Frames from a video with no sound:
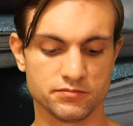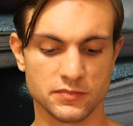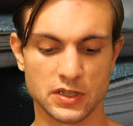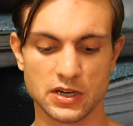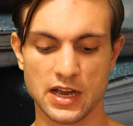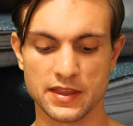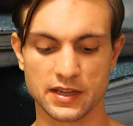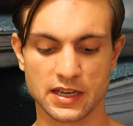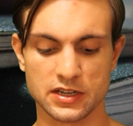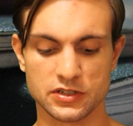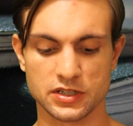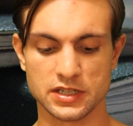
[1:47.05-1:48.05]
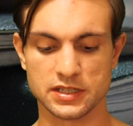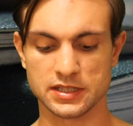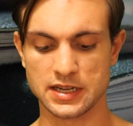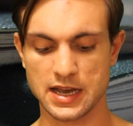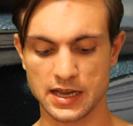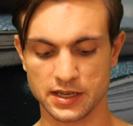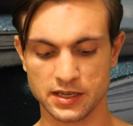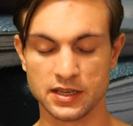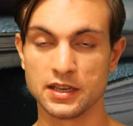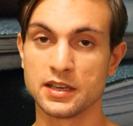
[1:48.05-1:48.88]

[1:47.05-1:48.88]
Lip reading: other countries like